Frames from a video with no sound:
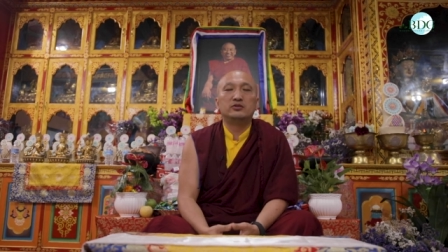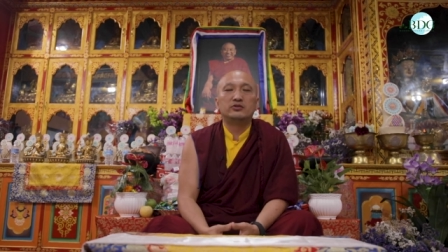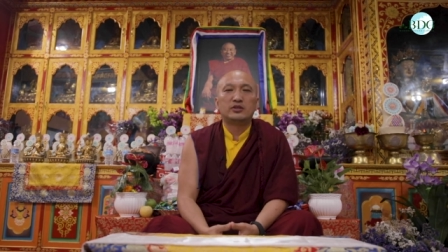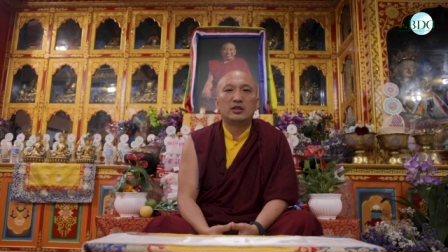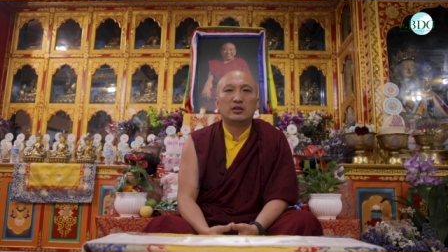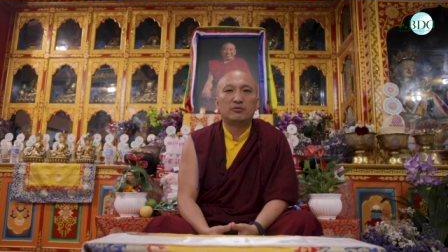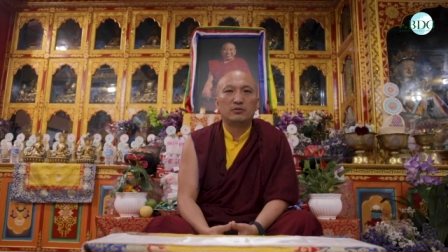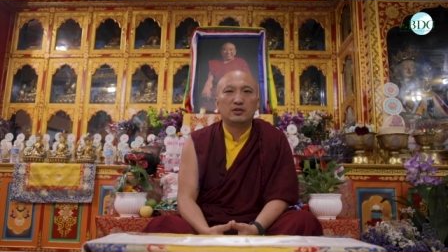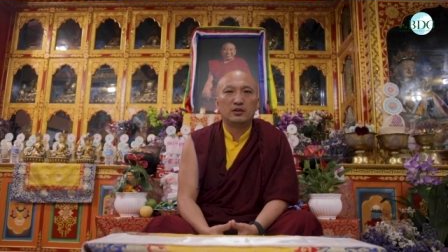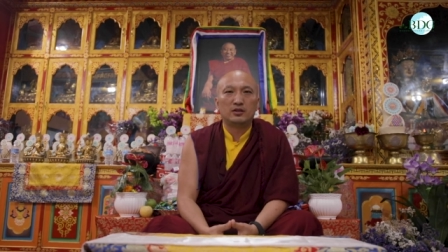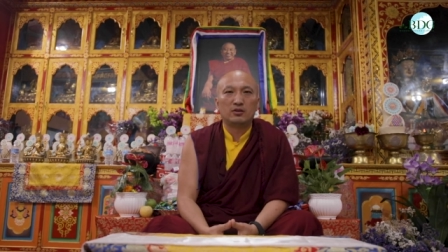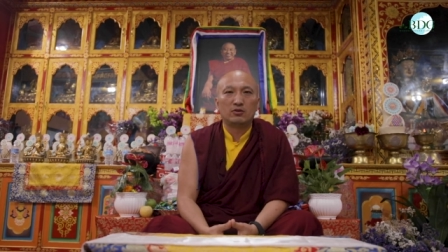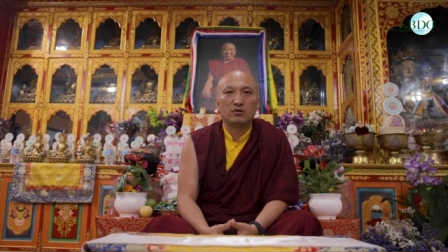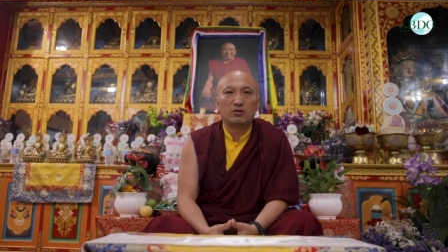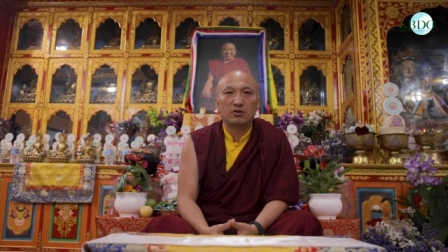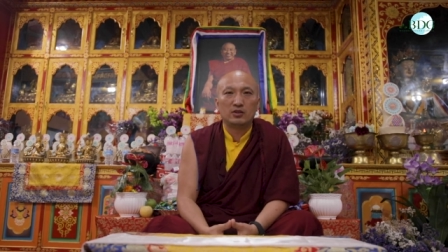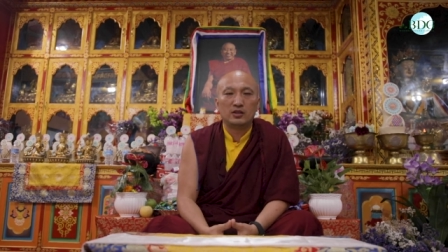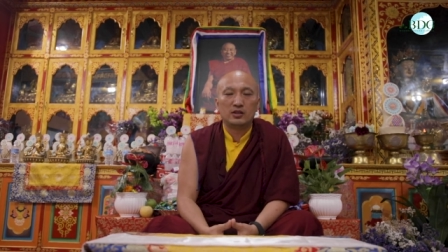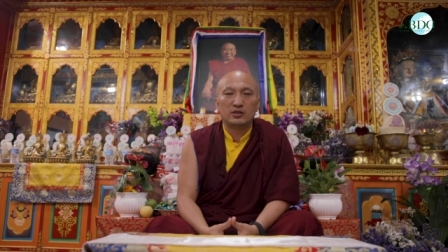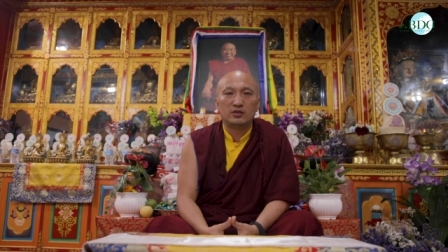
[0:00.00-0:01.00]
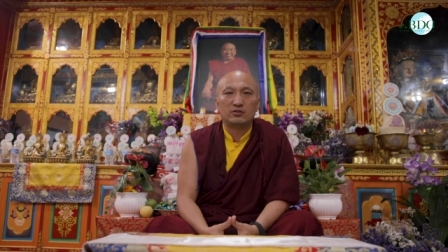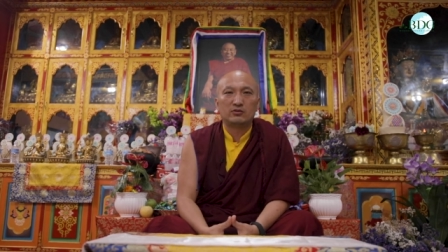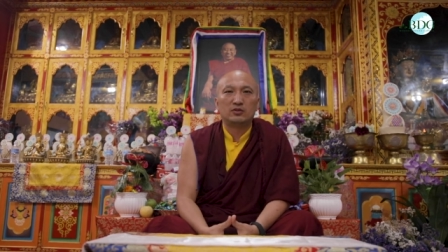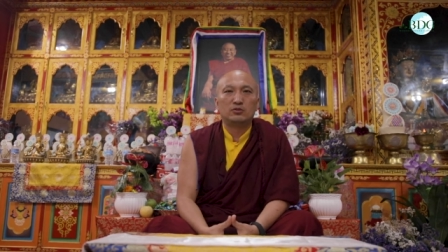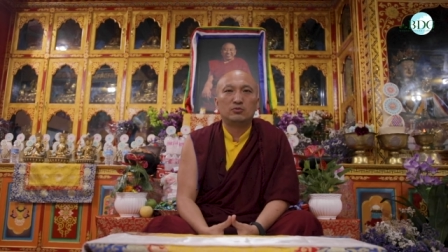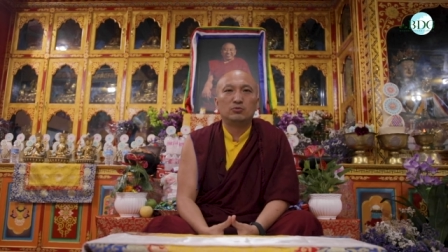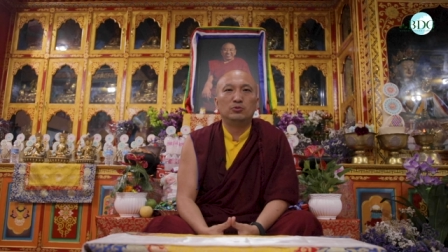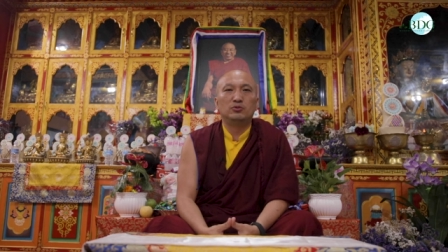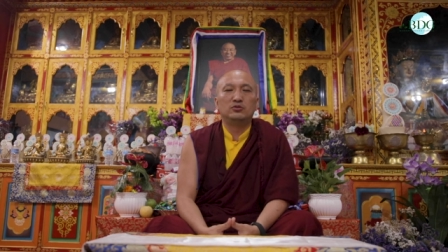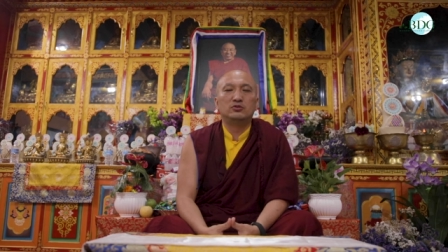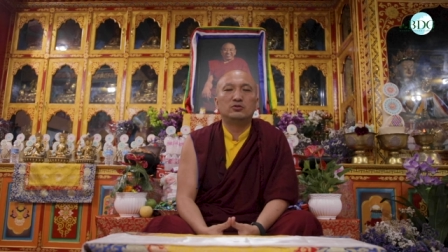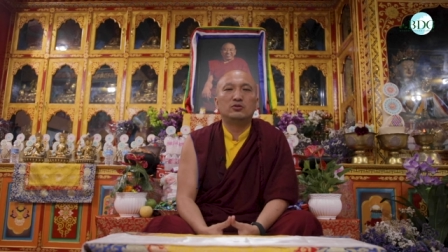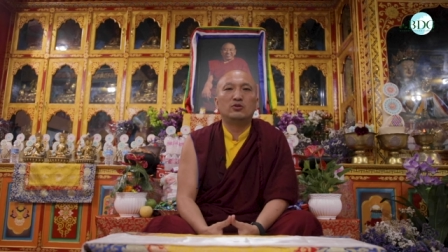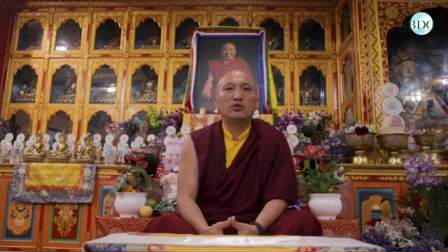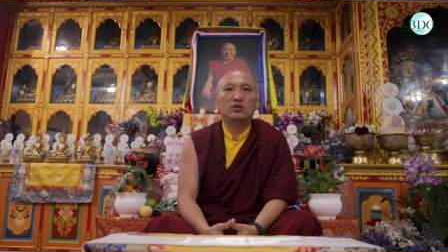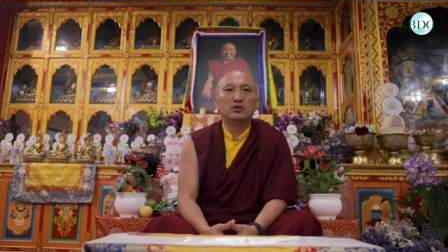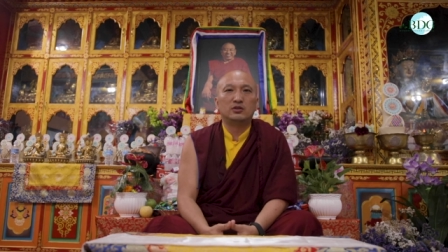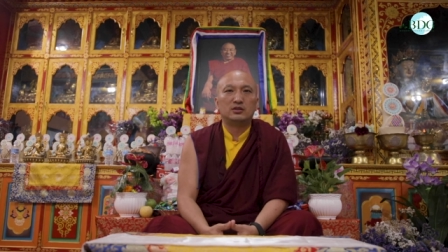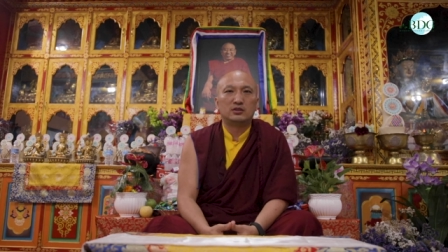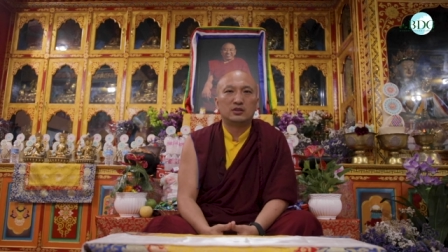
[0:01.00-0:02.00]
traveling all around the world
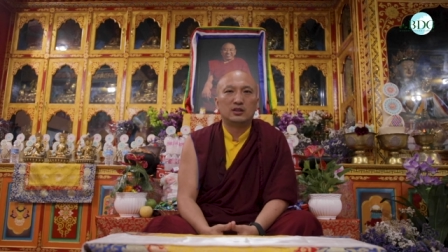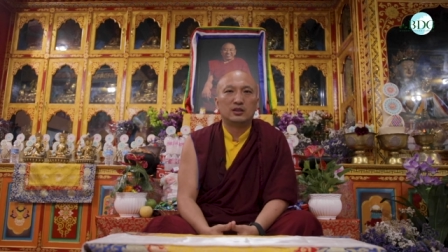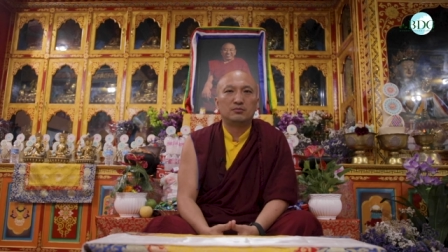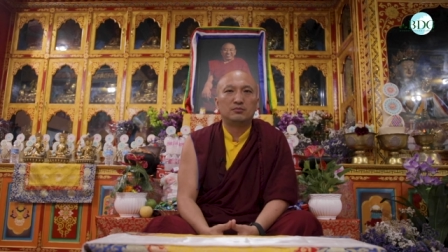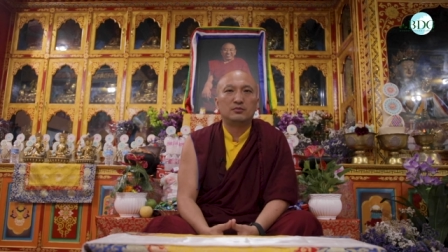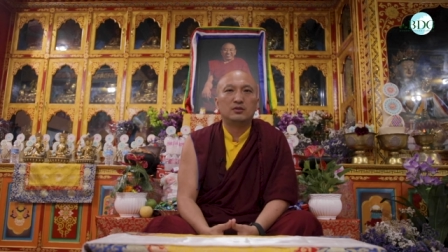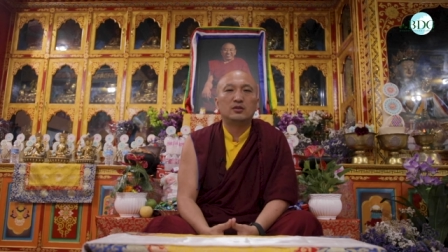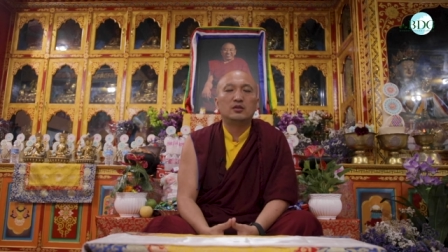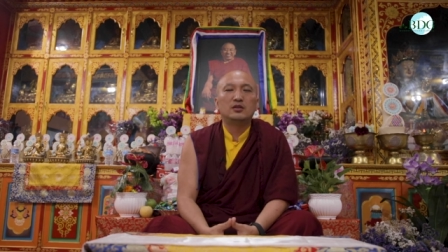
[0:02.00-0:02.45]
all the time,